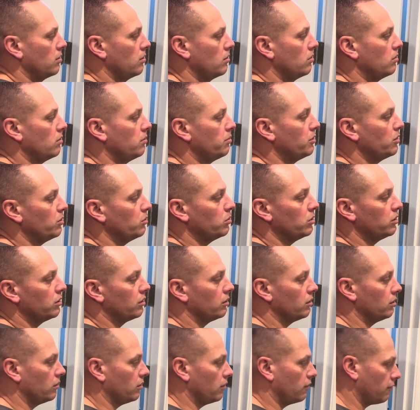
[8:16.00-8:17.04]
I'll put wood
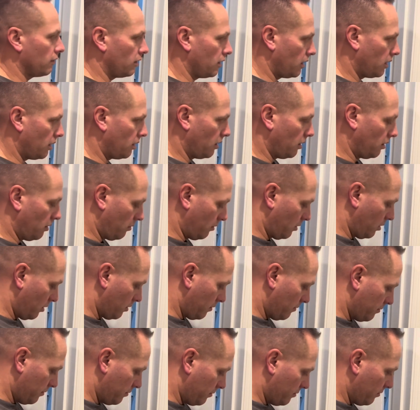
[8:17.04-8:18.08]
glue over that anyway.
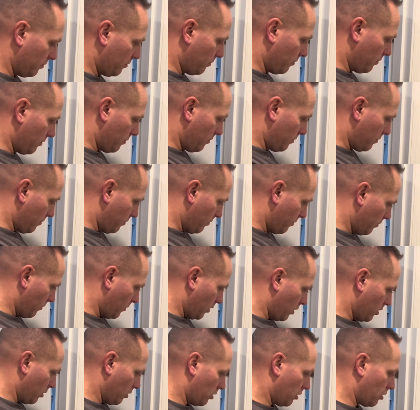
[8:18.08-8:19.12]

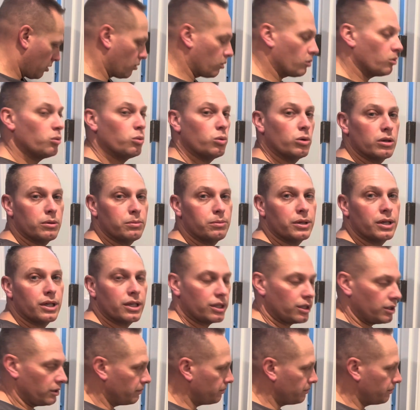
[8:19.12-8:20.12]
Or wood putty.